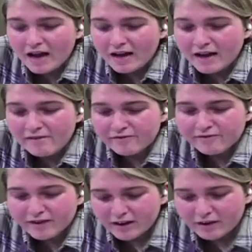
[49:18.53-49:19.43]
if
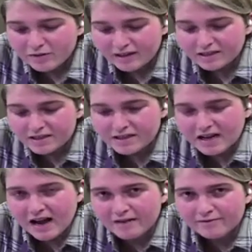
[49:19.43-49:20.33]
it already doesn't
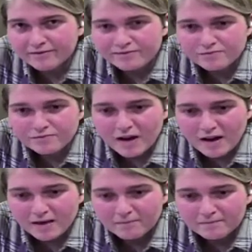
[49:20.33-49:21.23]
have
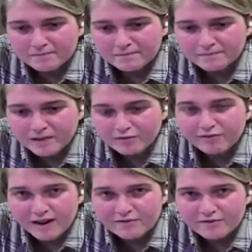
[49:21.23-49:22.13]
um,
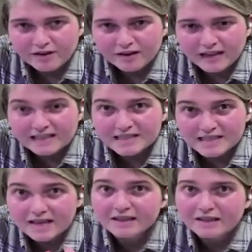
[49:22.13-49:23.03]
flavor
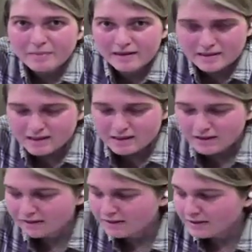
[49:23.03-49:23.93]
inside the pasta.
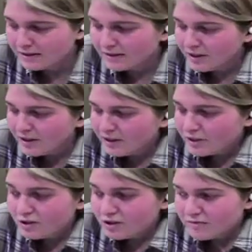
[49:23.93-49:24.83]

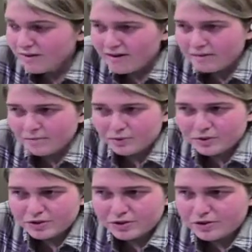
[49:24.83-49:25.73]
So it's very
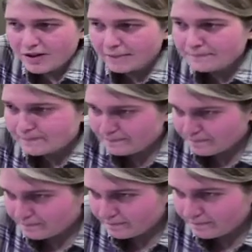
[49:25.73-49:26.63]
important to do that.
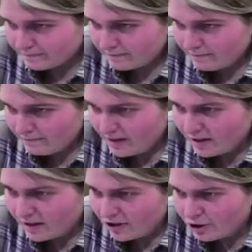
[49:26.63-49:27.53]

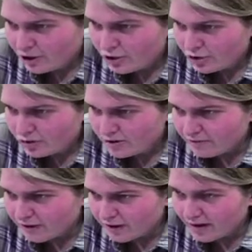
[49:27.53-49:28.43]
Not too
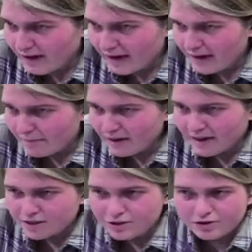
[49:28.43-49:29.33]
different. Okay, I'm glad
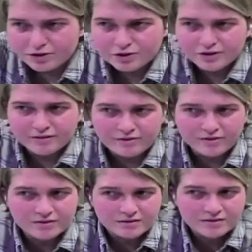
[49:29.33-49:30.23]
it didn't look too
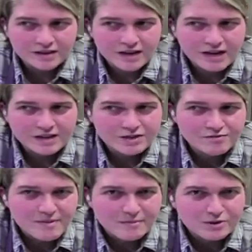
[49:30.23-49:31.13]
different. I need to
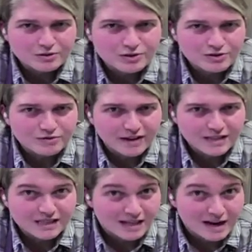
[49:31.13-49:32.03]
remember also to
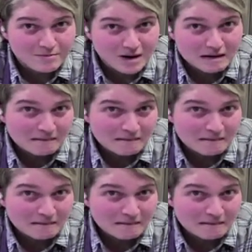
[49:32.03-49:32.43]
face the camera.